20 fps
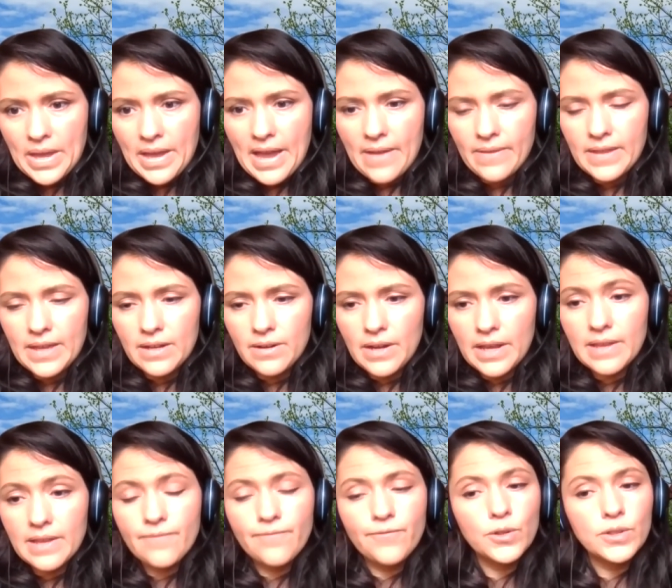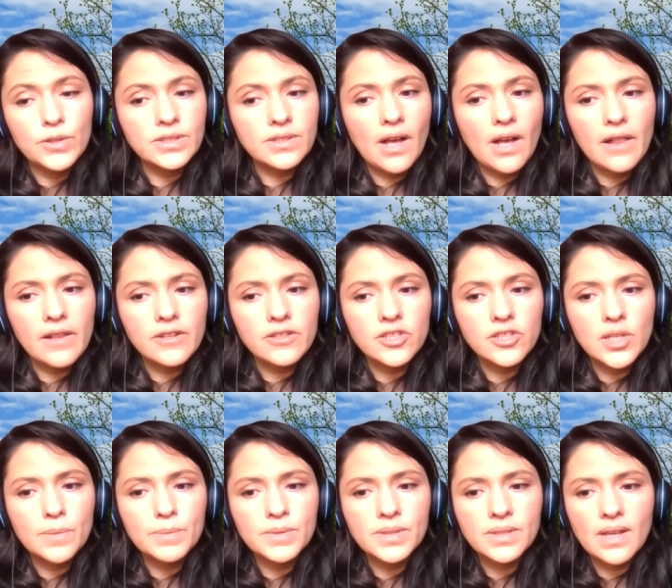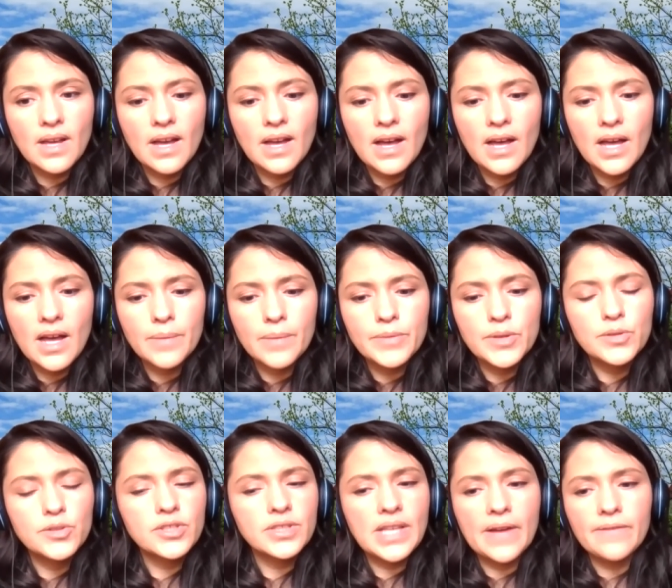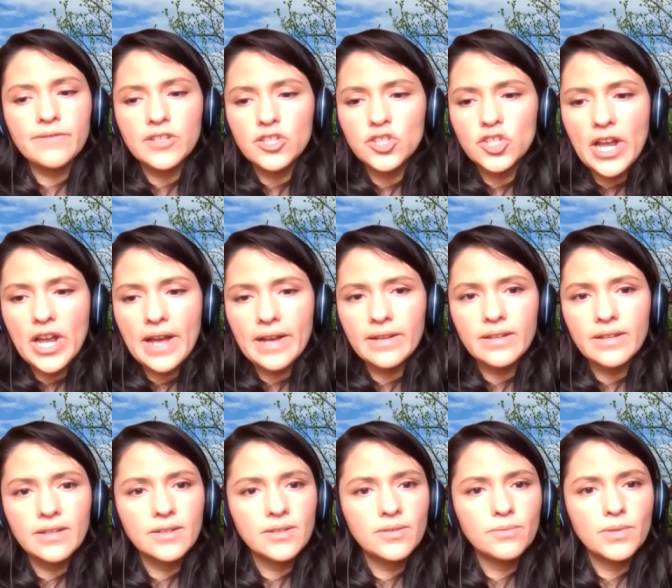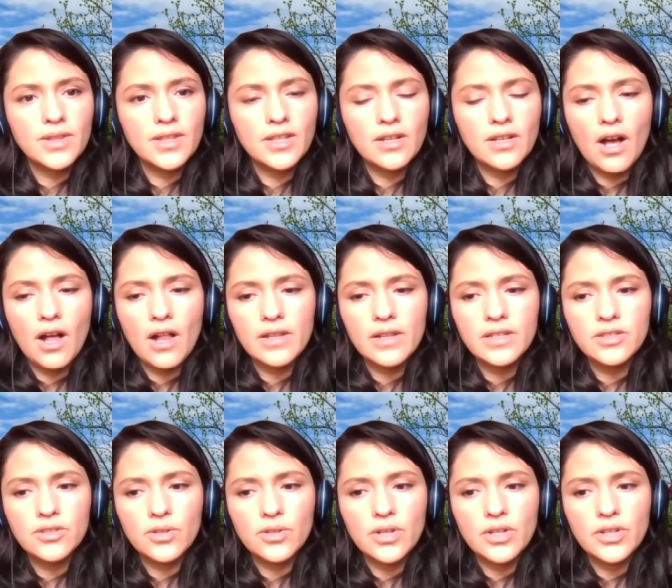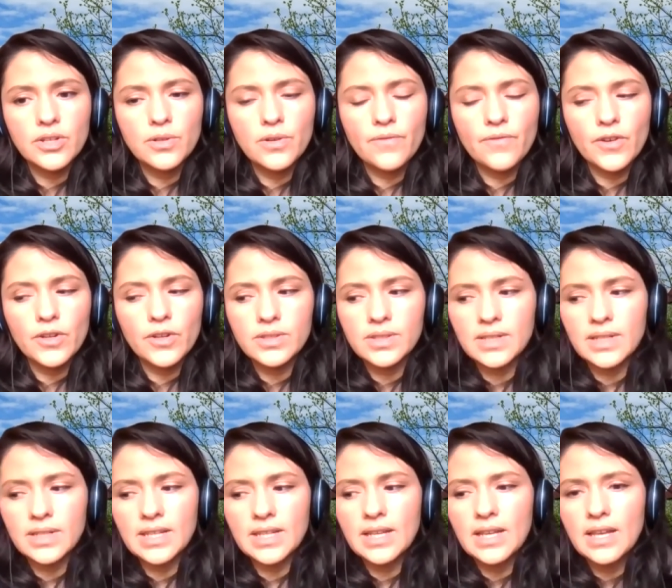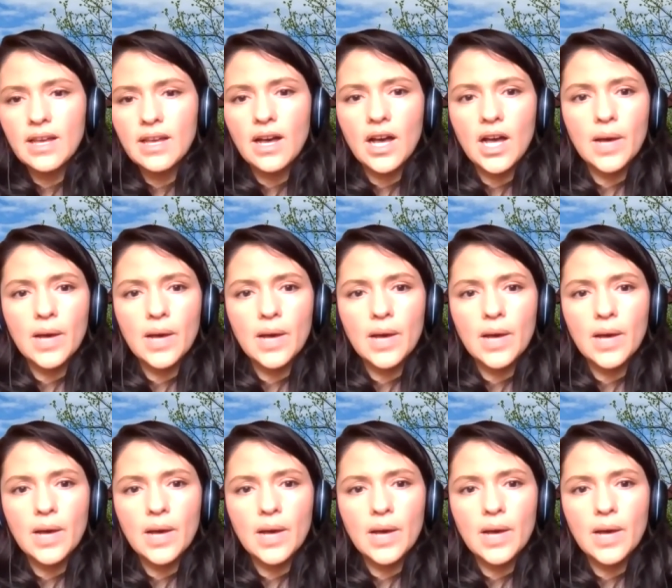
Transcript: And then full scholarships, um, you just have to check with the college or university.